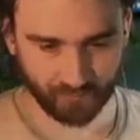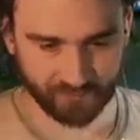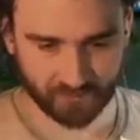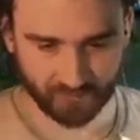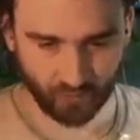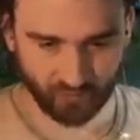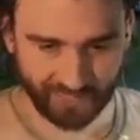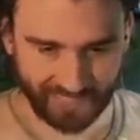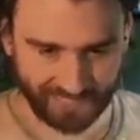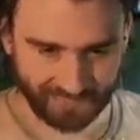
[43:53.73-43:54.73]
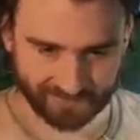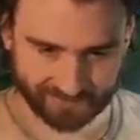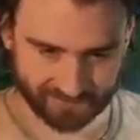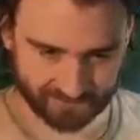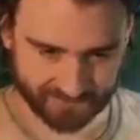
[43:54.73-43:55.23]
of Dawn
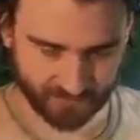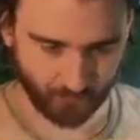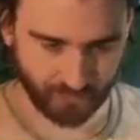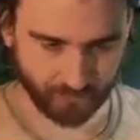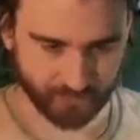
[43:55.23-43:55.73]
and the Sorin,